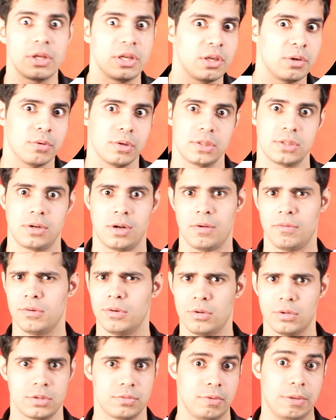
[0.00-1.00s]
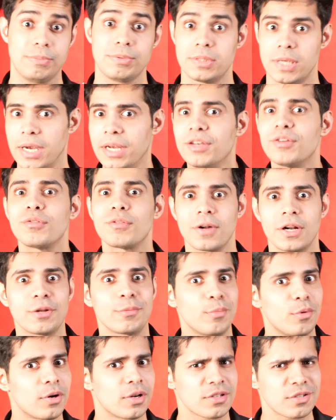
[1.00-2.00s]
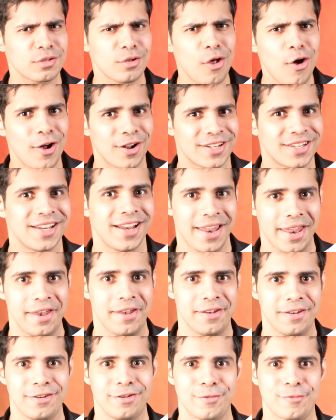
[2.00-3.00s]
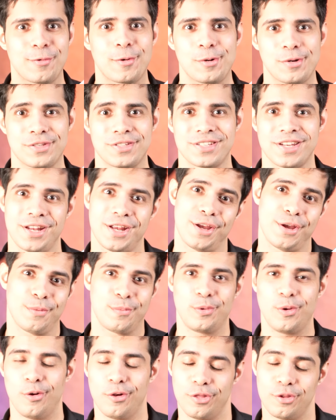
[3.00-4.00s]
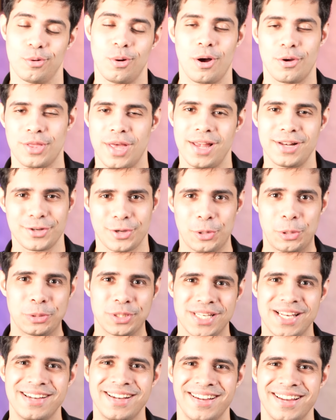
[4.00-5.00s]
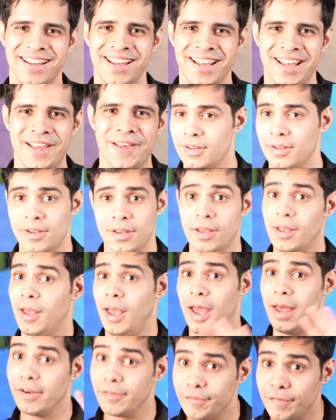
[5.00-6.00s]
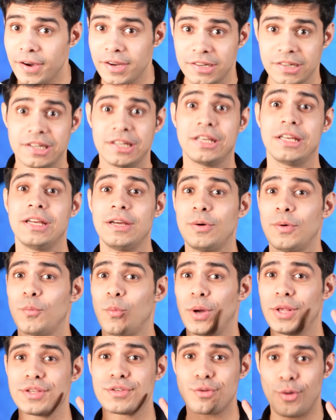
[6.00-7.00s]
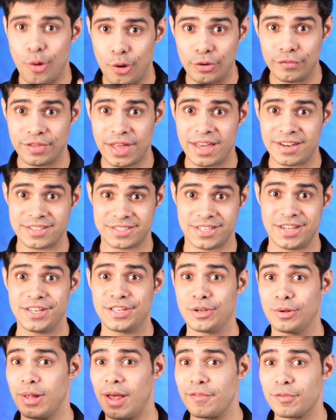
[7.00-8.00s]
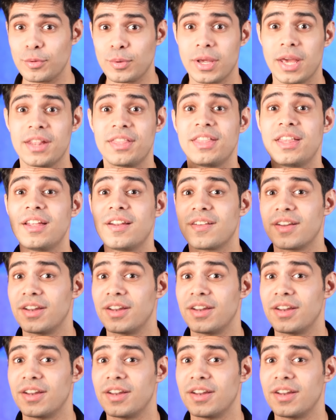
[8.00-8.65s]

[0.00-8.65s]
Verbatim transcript: the U S Travel Docs website, you try to book a slot, and of course, we all know how that goes. And finally, once all of that is done, you'll have to get the